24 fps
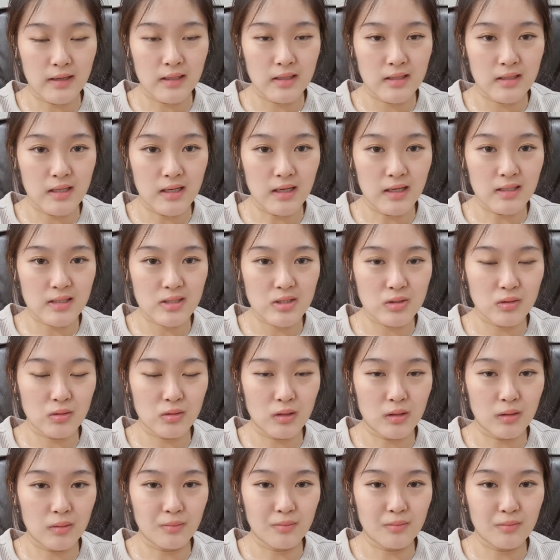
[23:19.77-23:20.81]
Right, yeah,
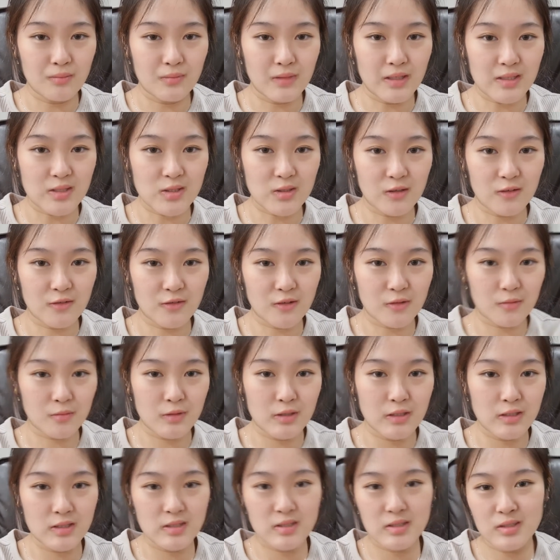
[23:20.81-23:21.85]
so that's all from
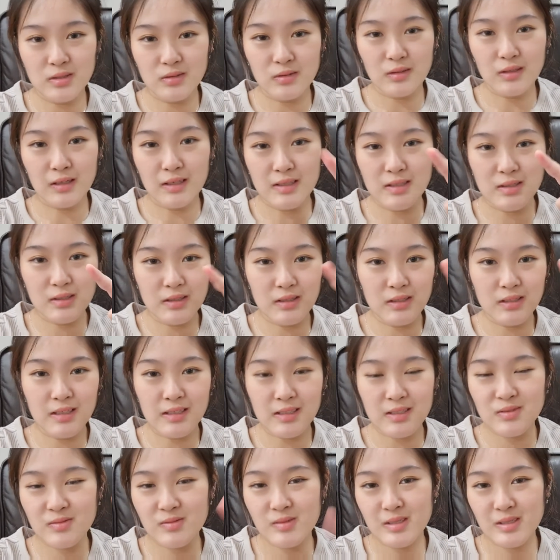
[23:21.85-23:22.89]
me. See you guys in the
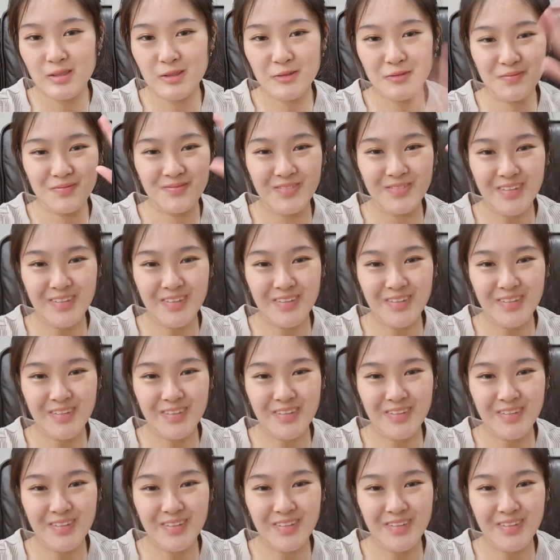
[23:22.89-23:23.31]
next video.